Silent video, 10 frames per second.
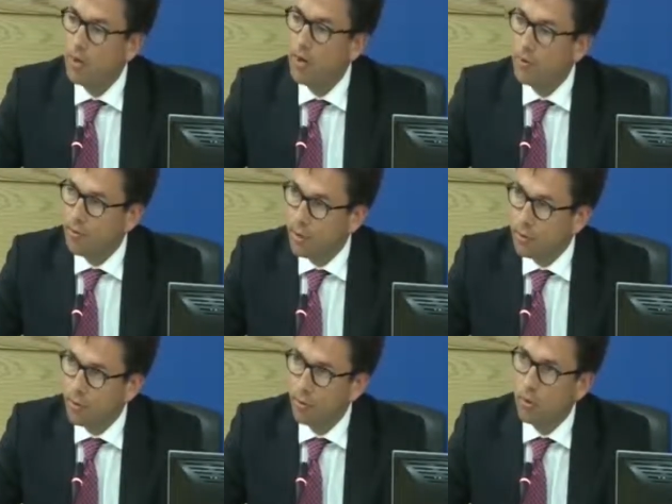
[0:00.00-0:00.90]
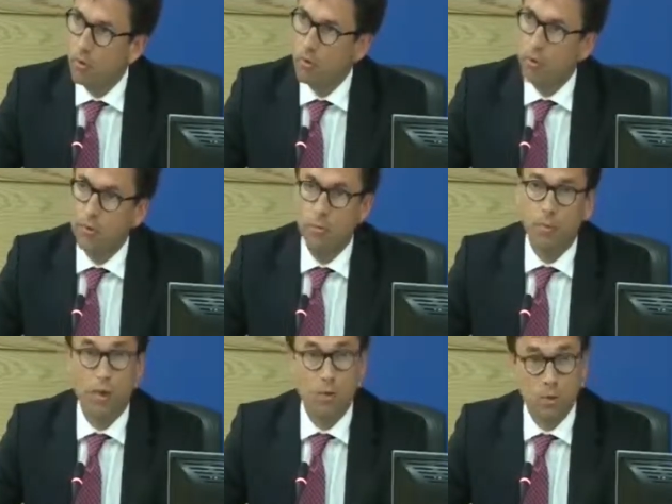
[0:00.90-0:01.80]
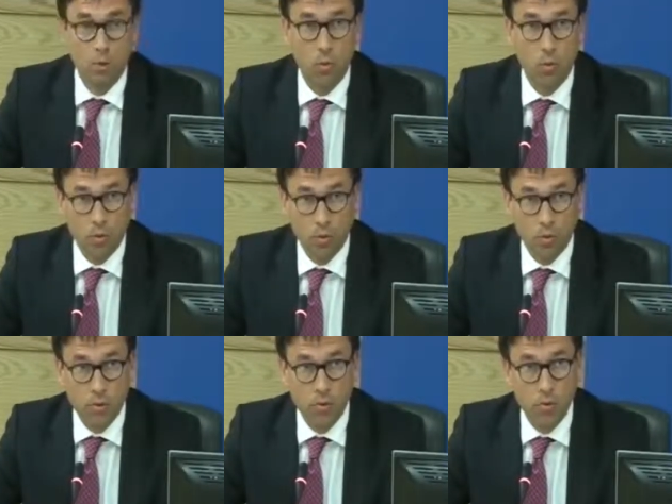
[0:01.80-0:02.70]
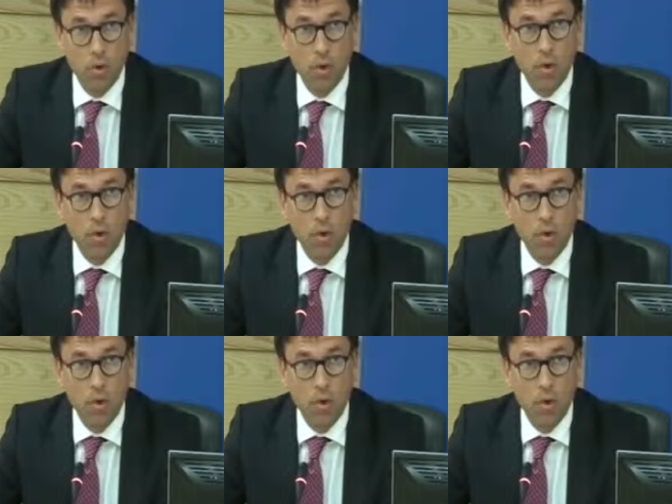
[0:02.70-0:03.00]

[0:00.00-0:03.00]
real founder of Europe, post-World War II,